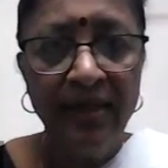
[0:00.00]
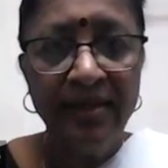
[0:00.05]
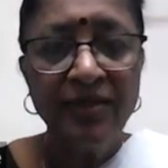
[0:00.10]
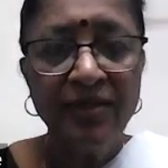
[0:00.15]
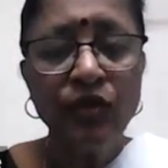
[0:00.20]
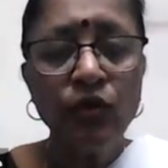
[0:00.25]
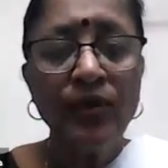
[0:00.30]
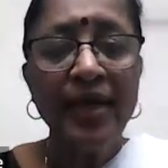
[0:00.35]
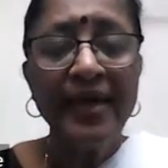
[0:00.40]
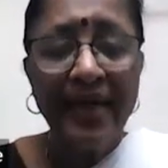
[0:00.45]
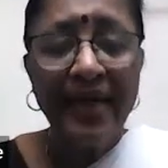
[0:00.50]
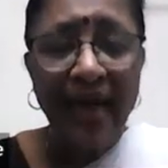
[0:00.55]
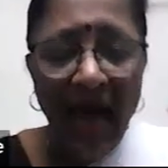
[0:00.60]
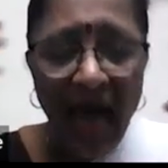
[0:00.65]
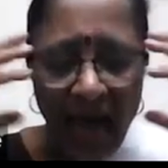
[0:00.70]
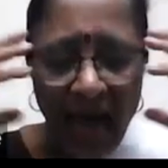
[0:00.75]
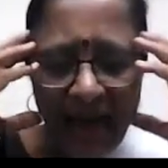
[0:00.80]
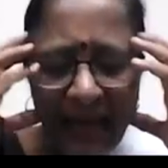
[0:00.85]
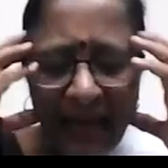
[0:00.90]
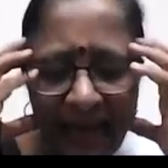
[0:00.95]
so that
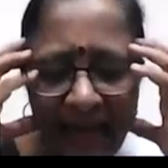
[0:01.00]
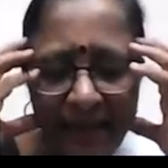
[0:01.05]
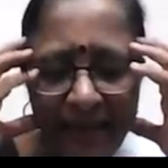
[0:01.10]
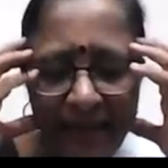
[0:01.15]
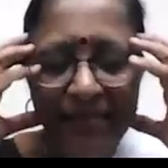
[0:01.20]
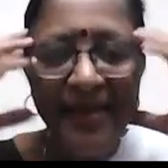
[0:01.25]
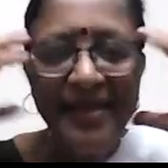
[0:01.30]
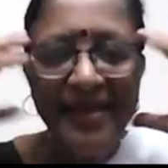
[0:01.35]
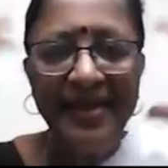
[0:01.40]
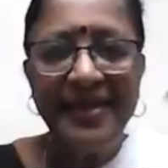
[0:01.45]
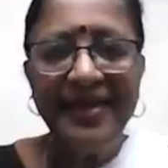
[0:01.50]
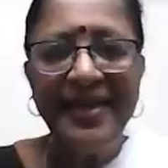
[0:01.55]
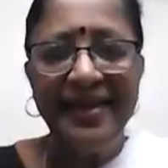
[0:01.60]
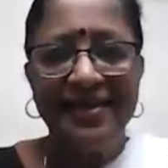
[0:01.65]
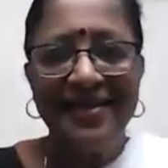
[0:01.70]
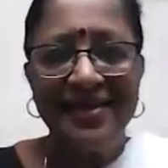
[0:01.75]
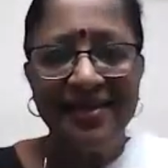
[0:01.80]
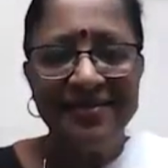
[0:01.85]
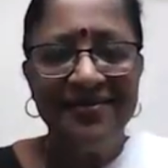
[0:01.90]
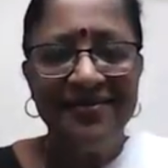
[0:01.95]
I can
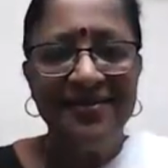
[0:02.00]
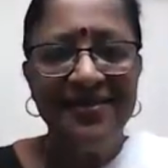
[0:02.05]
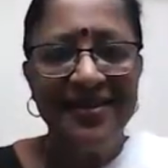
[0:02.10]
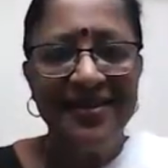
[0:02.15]
meditate.